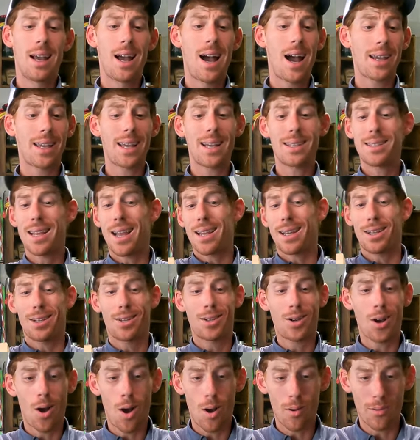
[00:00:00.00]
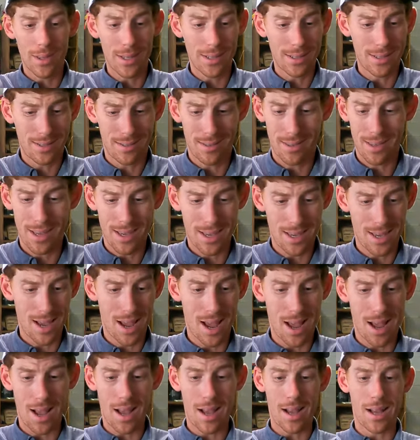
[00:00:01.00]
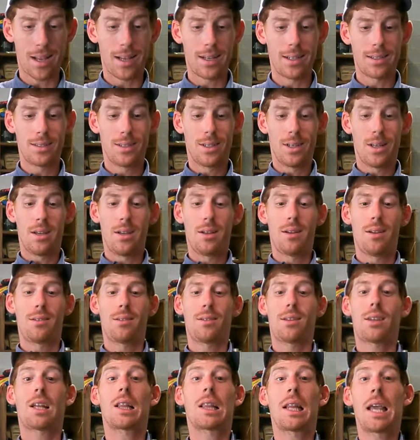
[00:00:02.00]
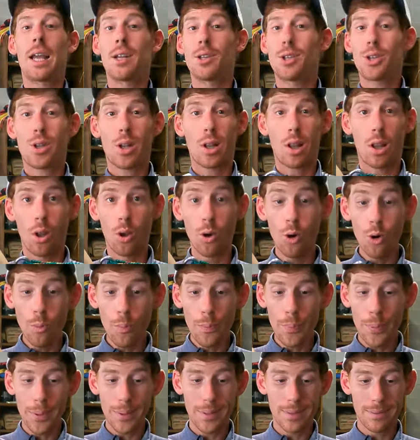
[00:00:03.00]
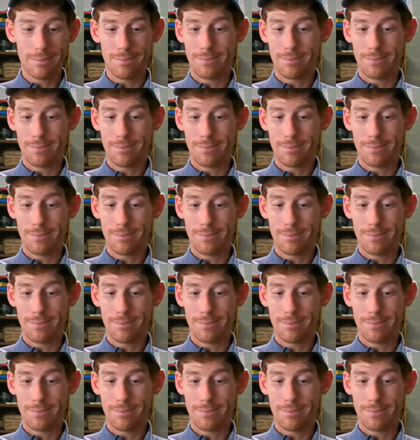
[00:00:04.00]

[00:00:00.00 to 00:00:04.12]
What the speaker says: I guess I could call this the clinched loop.